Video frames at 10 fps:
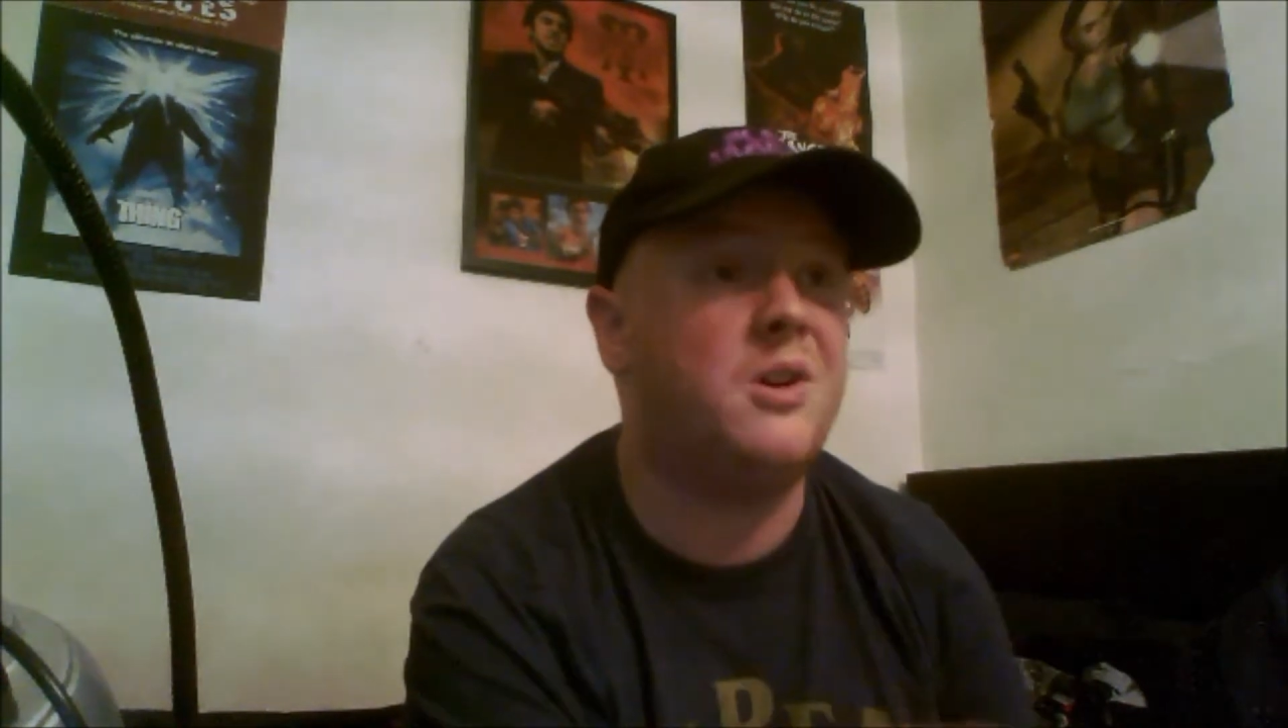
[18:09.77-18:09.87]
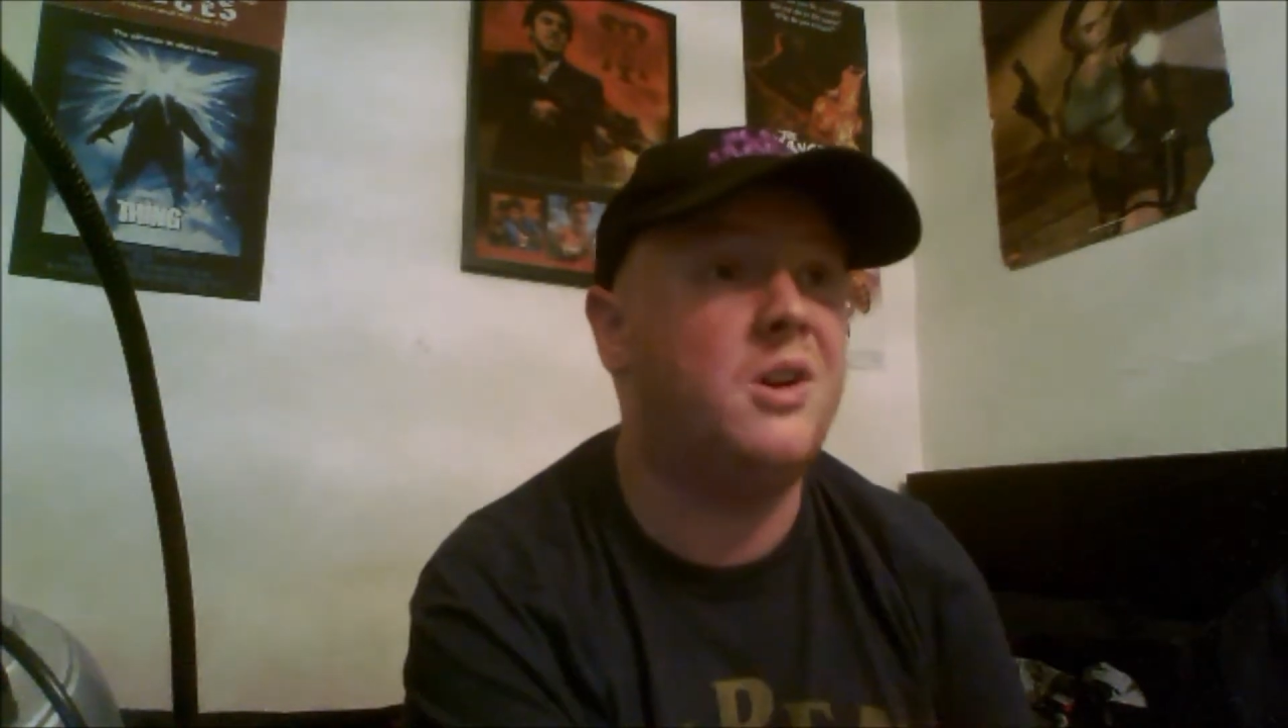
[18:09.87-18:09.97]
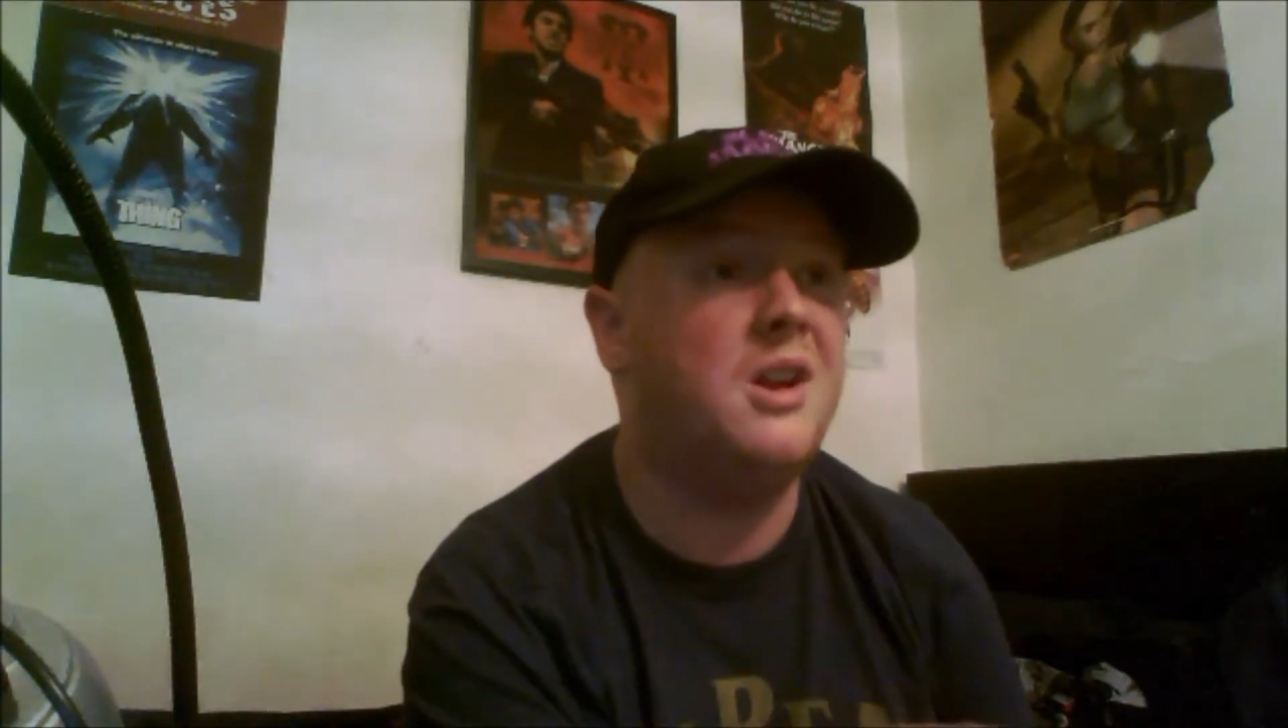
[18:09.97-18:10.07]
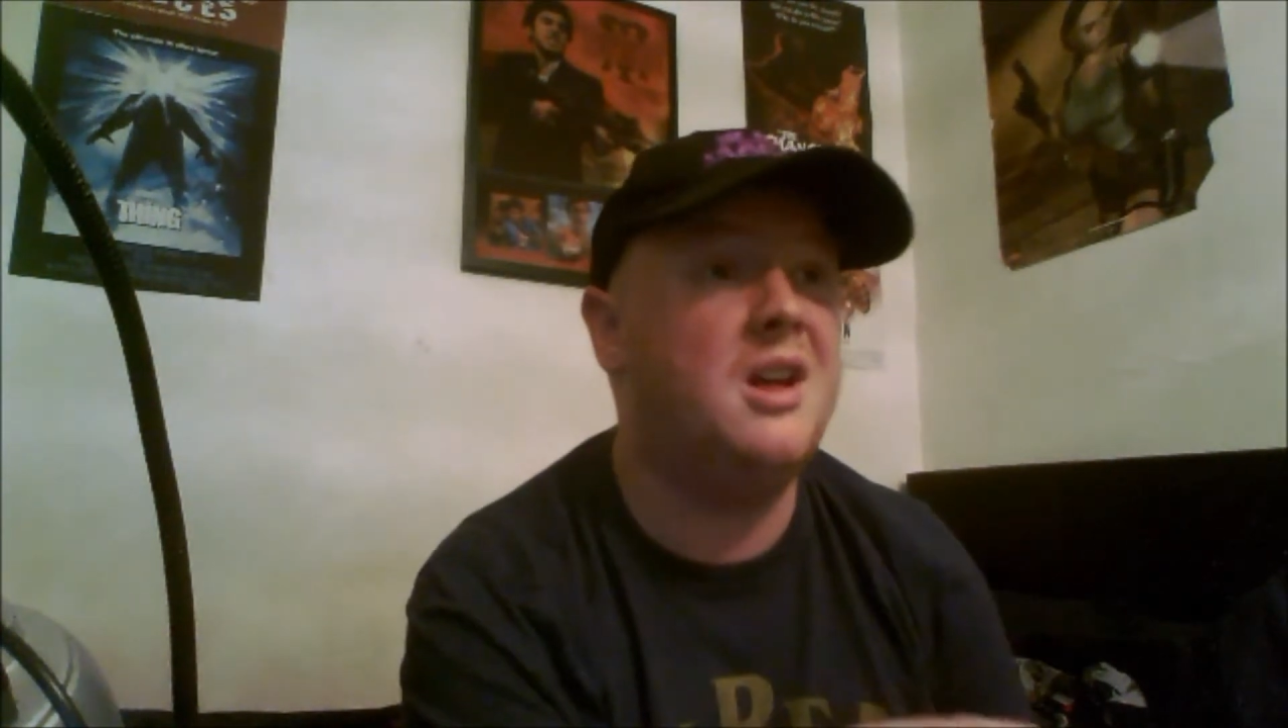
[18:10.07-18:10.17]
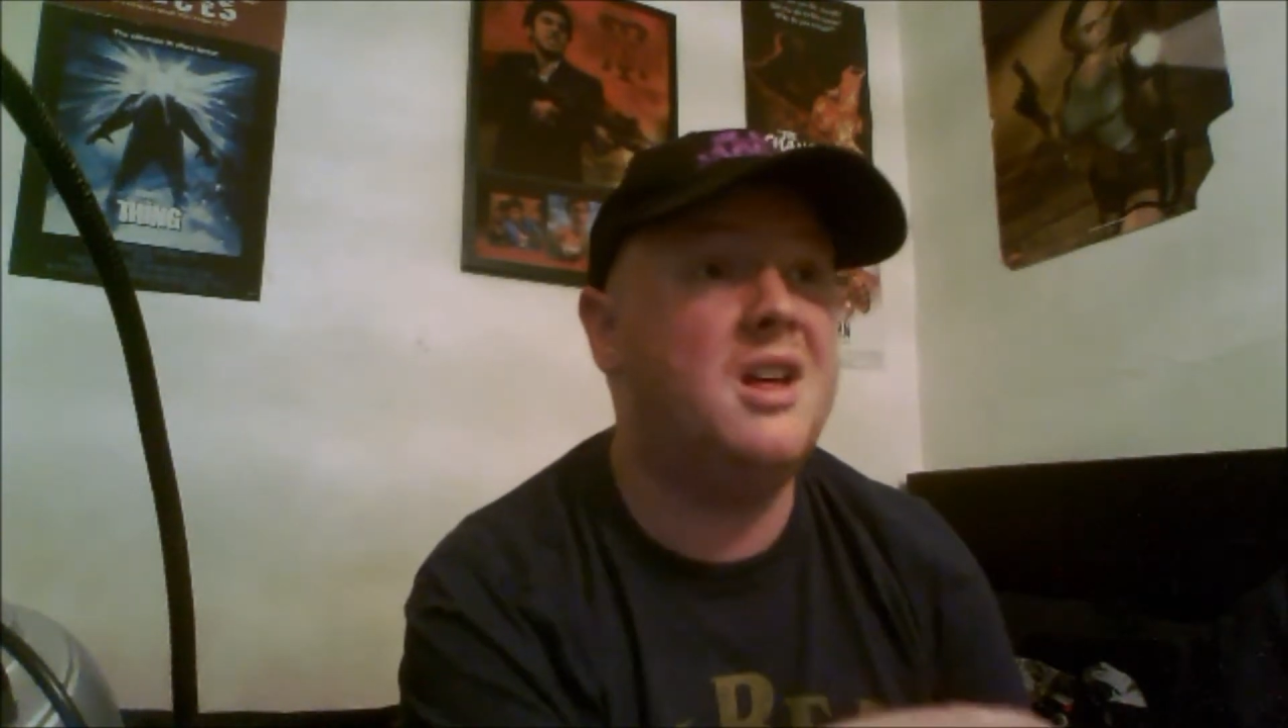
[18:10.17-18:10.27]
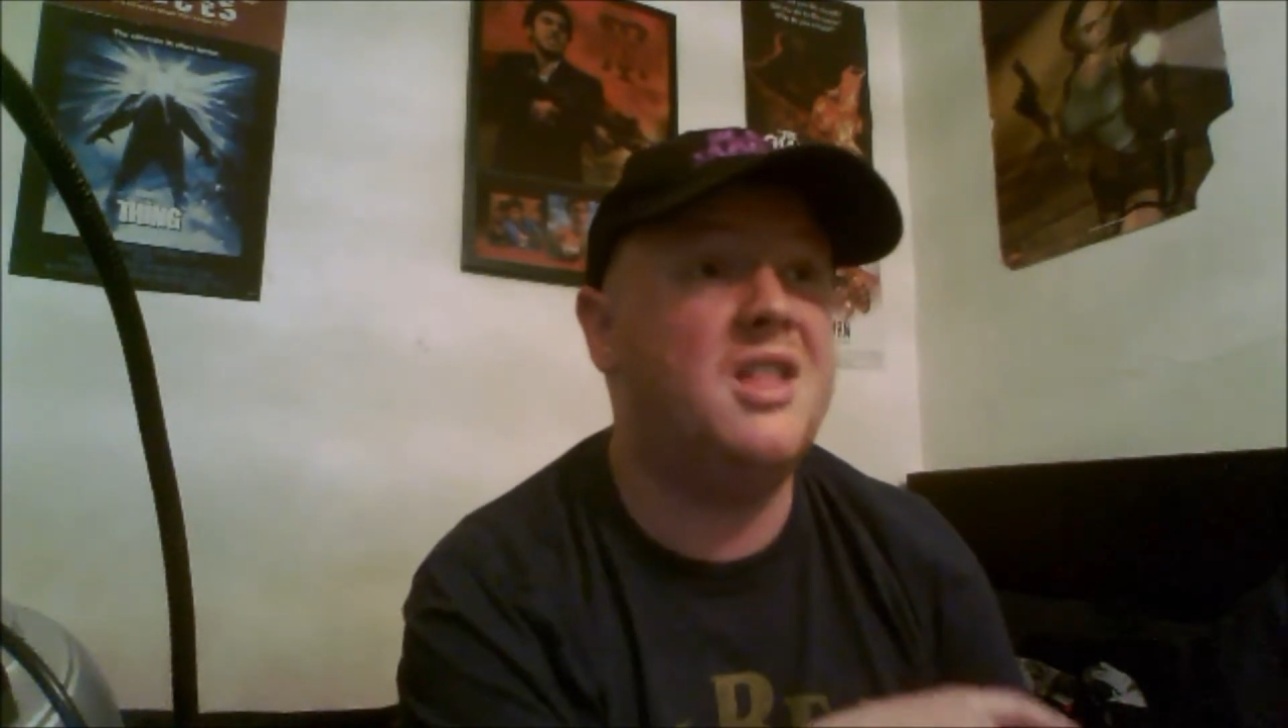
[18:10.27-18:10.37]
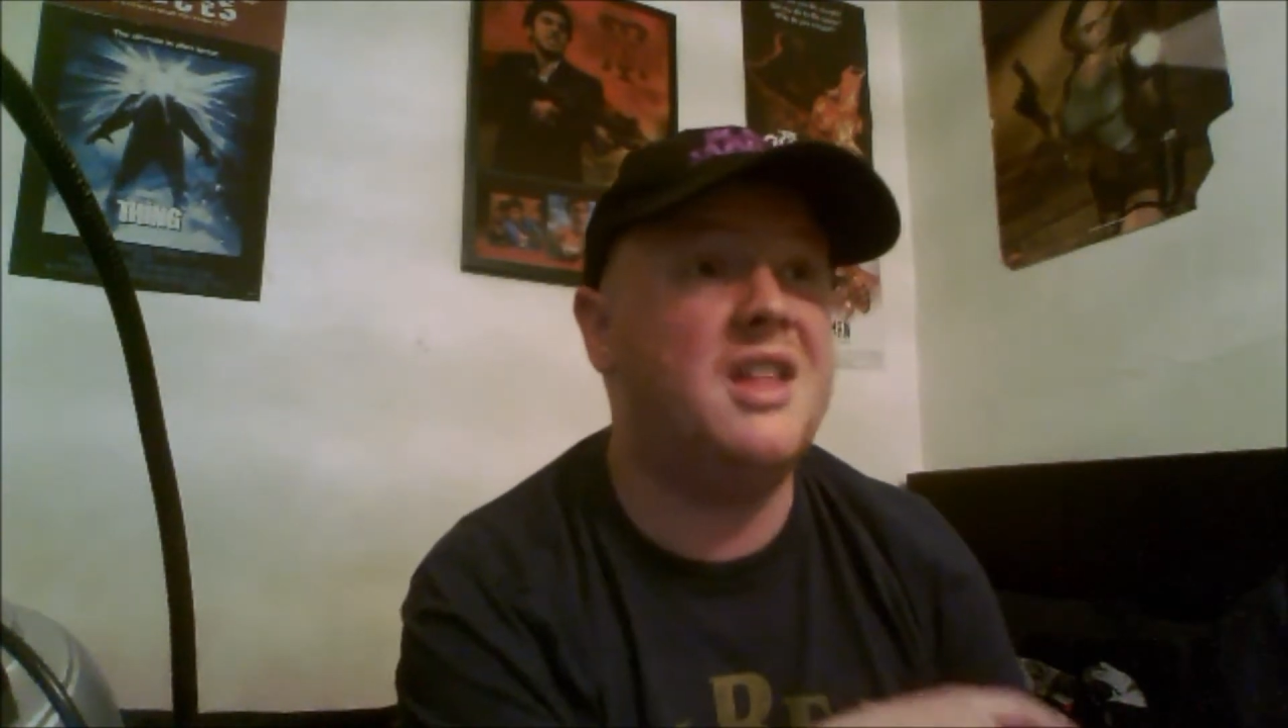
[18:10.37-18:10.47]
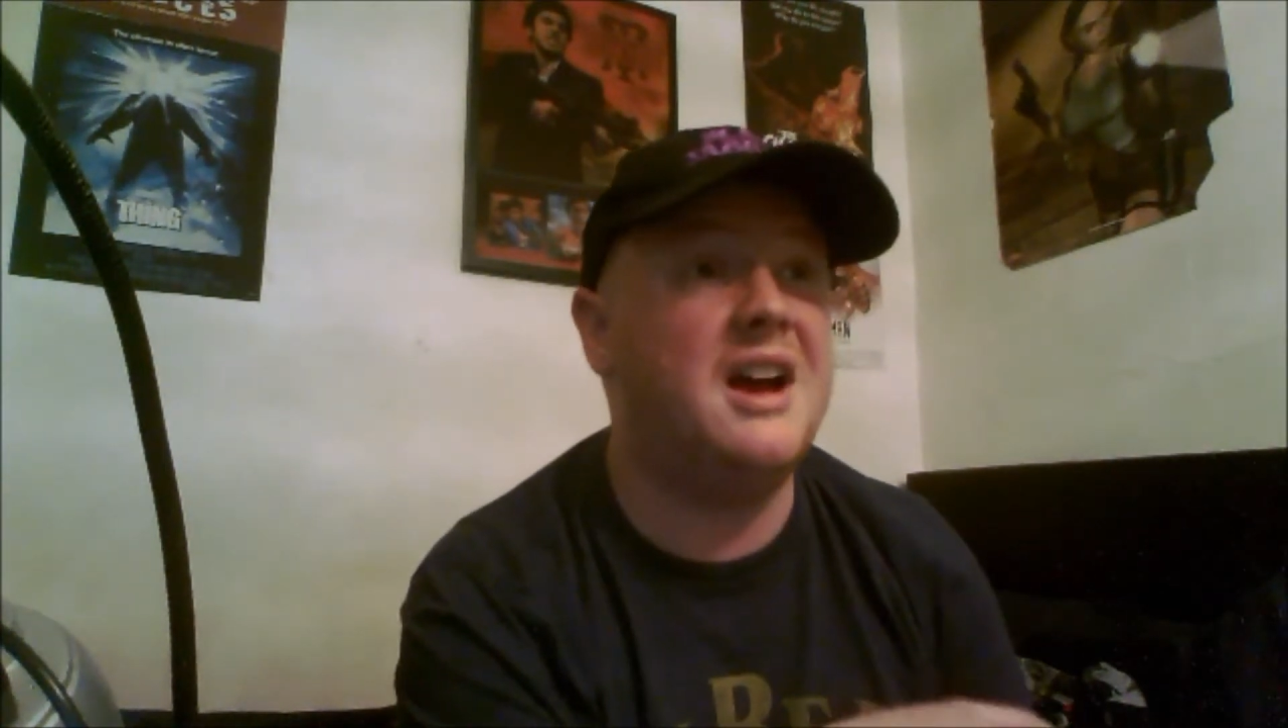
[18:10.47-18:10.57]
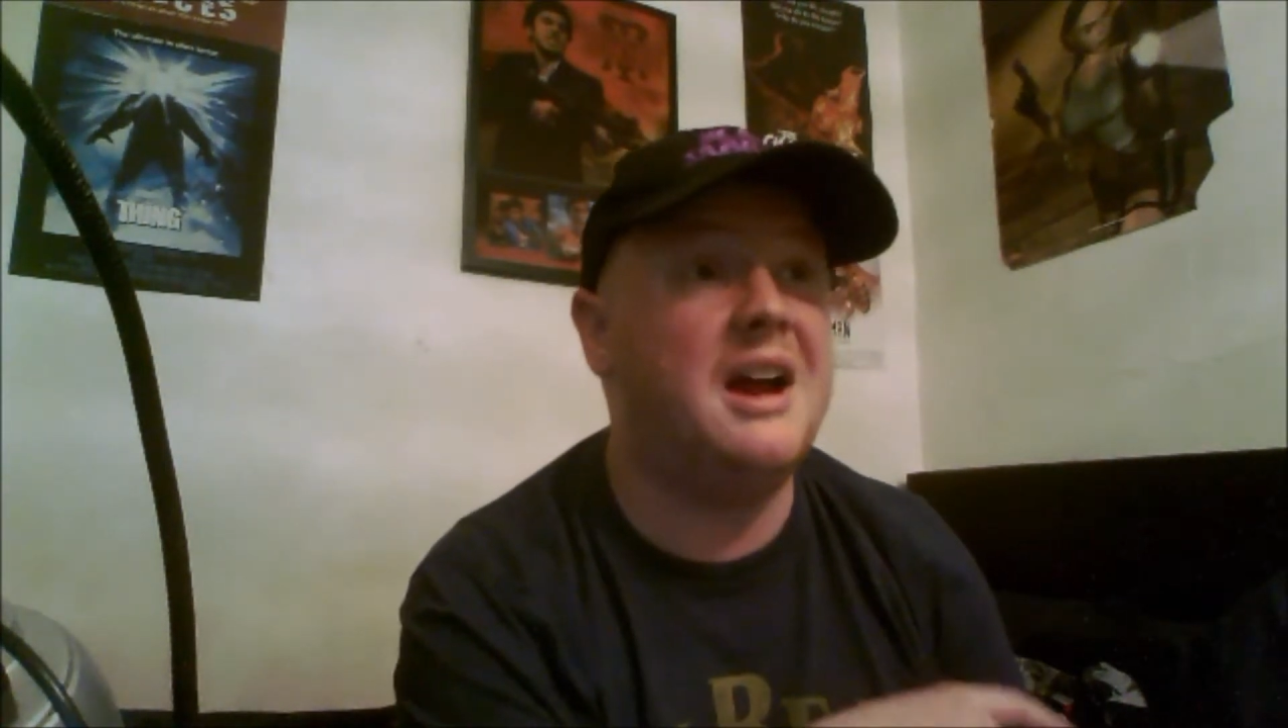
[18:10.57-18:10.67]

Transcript: people